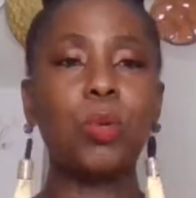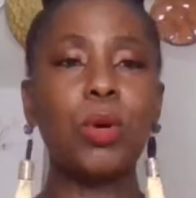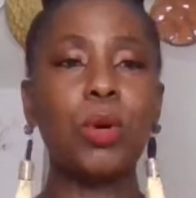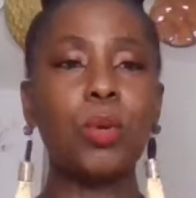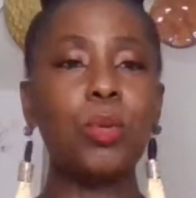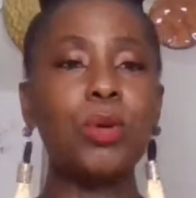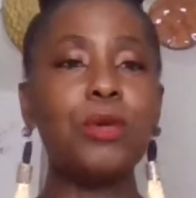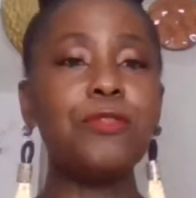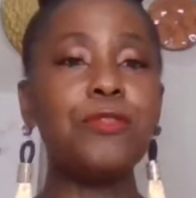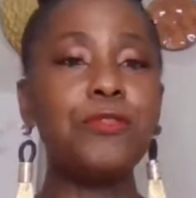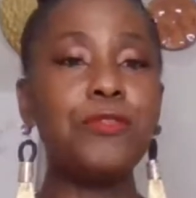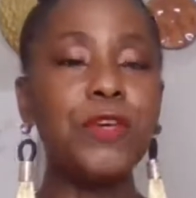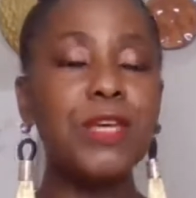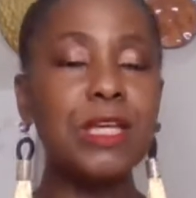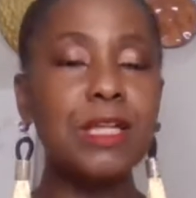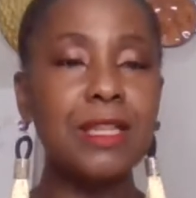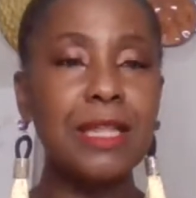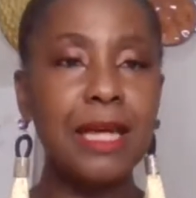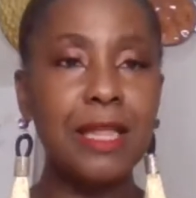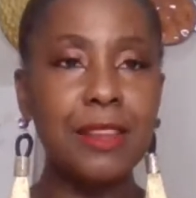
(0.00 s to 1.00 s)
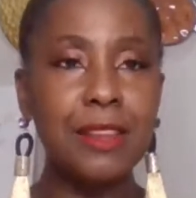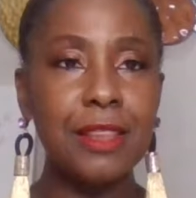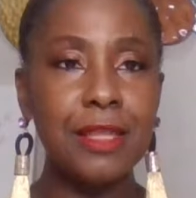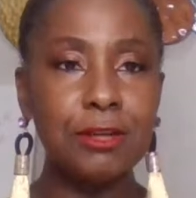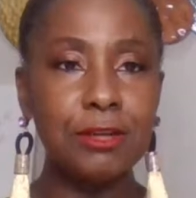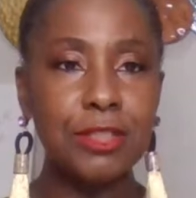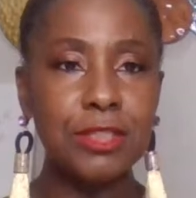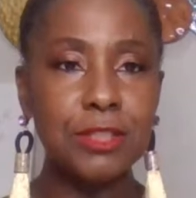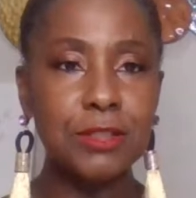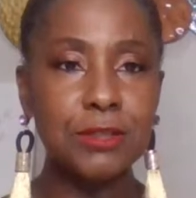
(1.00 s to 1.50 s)
where we feel that
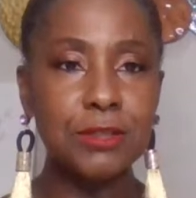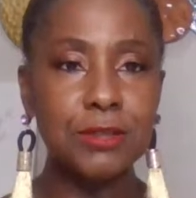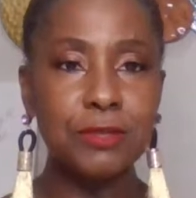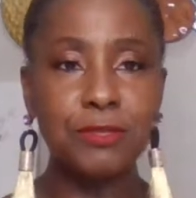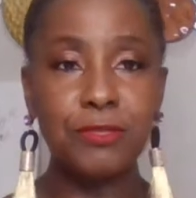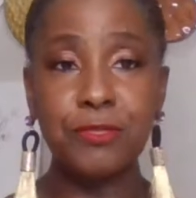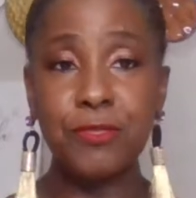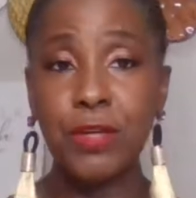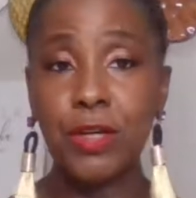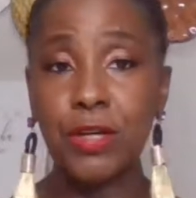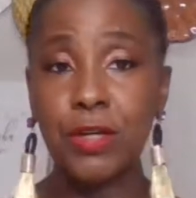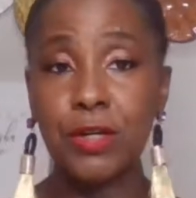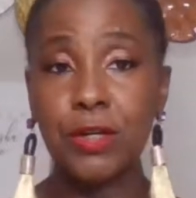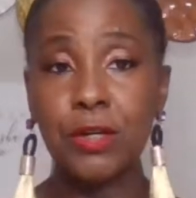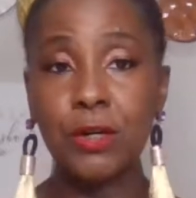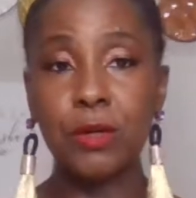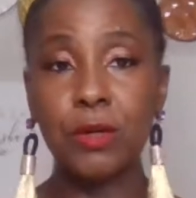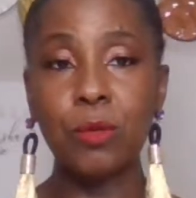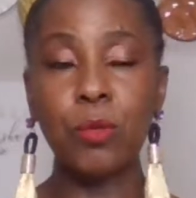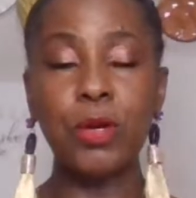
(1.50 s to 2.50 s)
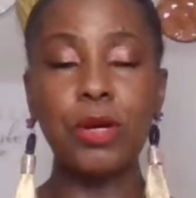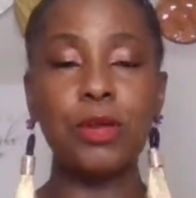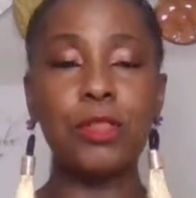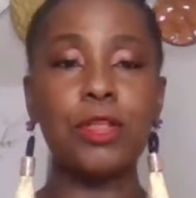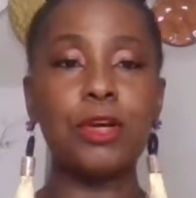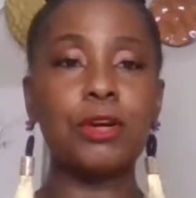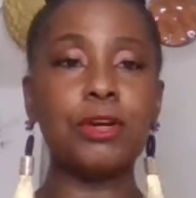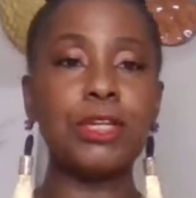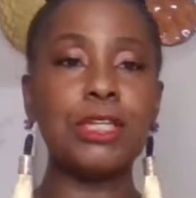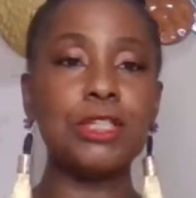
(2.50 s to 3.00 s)
there is fear,
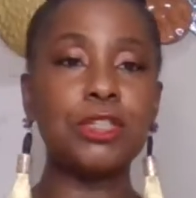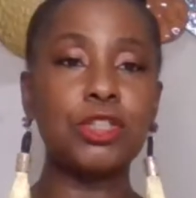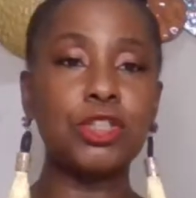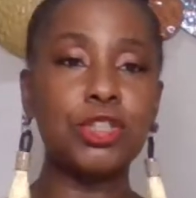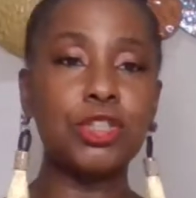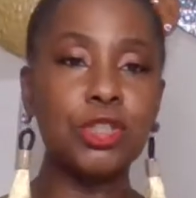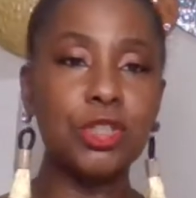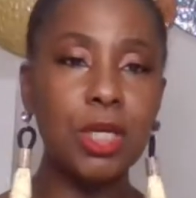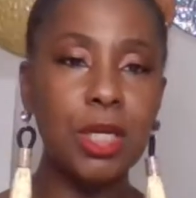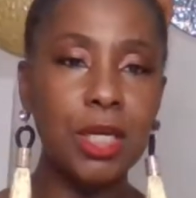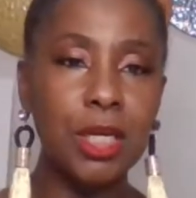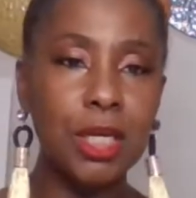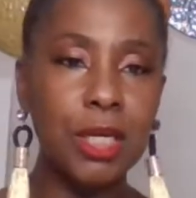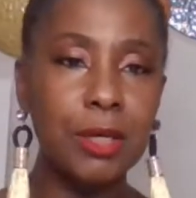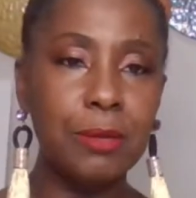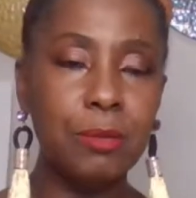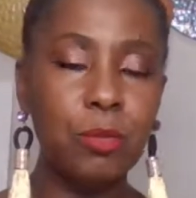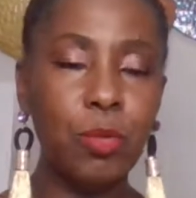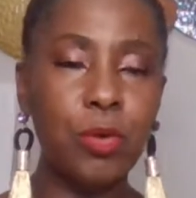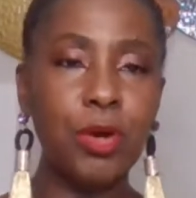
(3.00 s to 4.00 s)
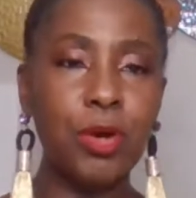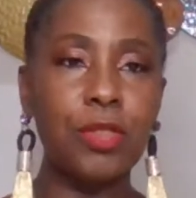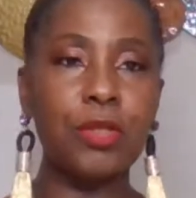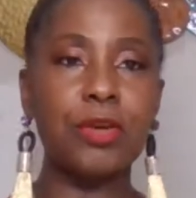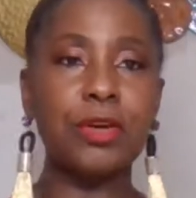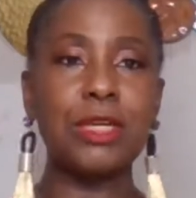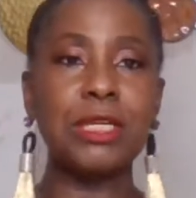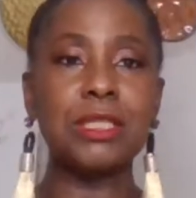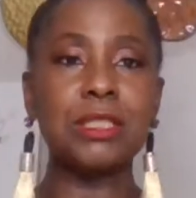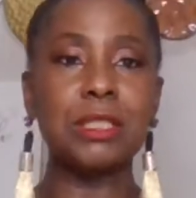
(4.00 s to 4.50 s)
where there is shame, where
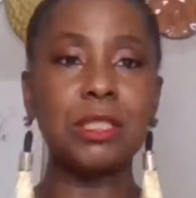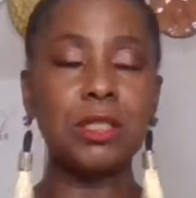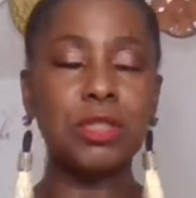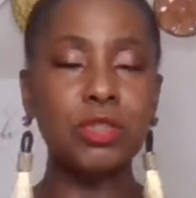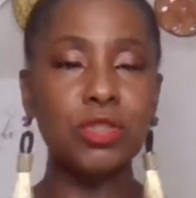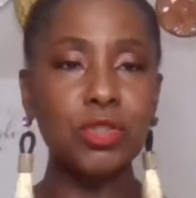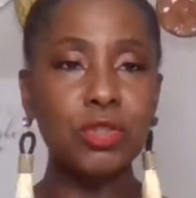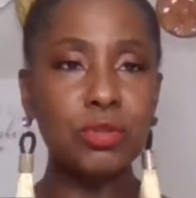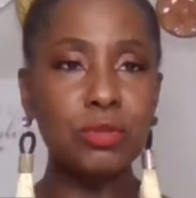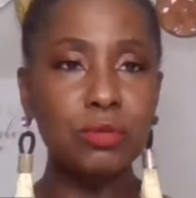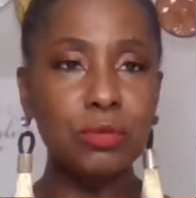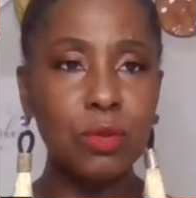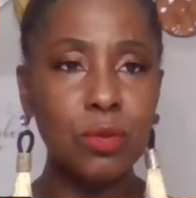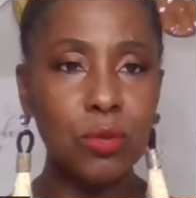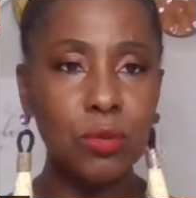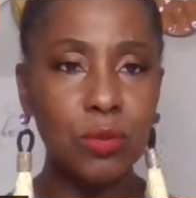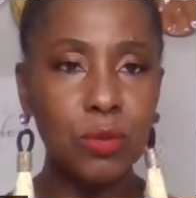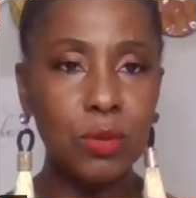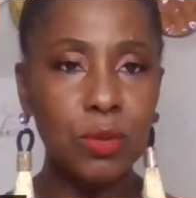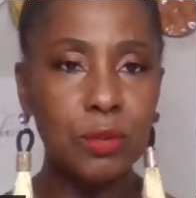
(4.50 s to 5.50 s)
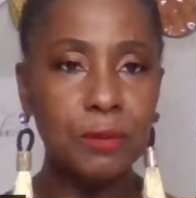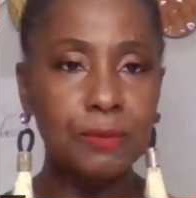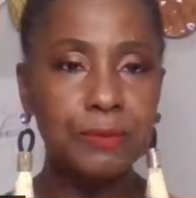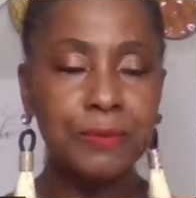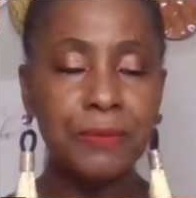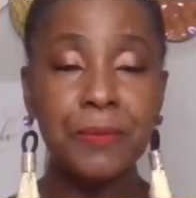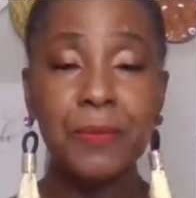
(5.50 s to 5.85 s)
there is control,